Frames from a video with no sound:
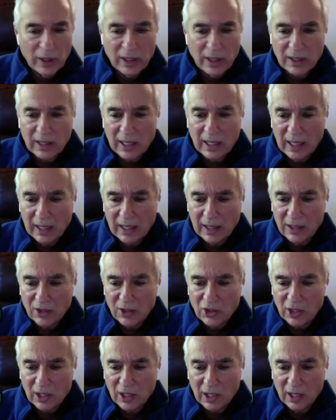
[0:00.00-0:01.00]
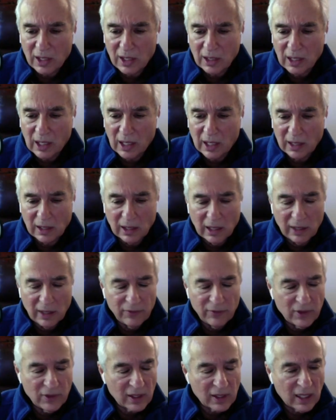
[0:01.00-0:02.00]
to college, and I
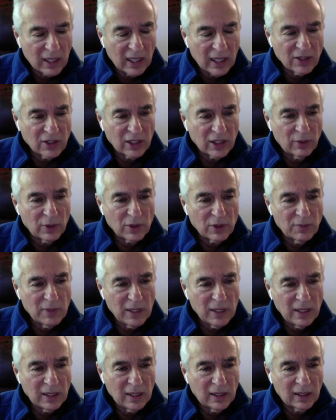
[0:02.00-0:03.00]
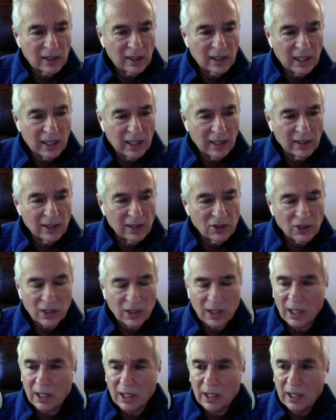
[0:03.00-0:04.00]
loved the guys I was meeting in college,
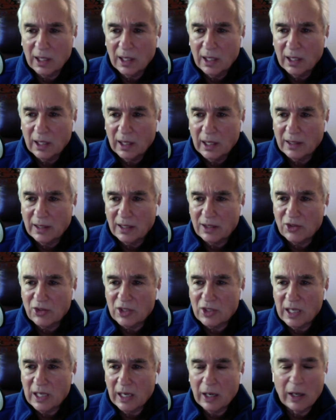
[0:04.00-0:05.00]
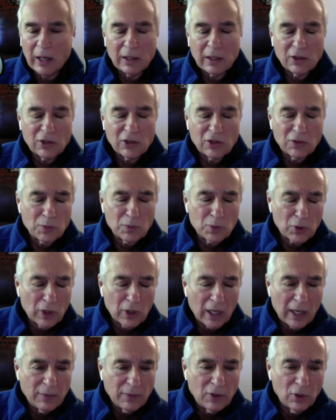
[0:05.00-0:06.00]
and I didn't see how I could
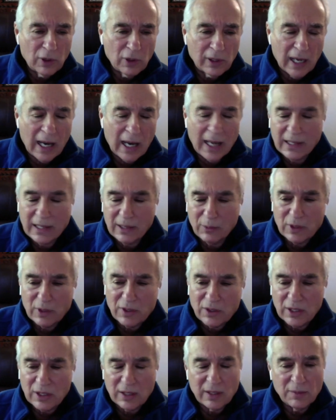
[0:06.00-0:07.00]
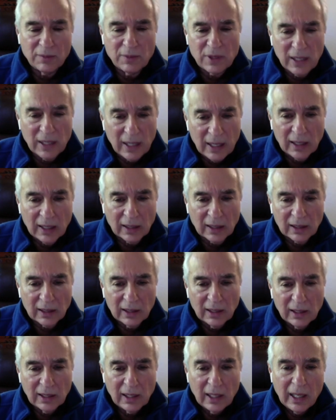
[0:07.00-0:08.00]
subscribe to a God that would send them to hell.
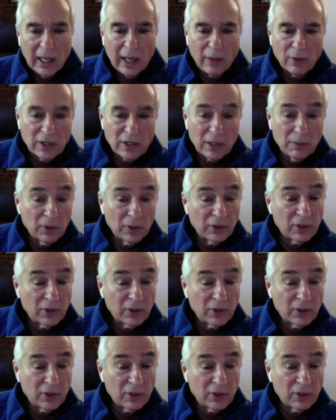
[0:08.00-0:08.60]
I was able to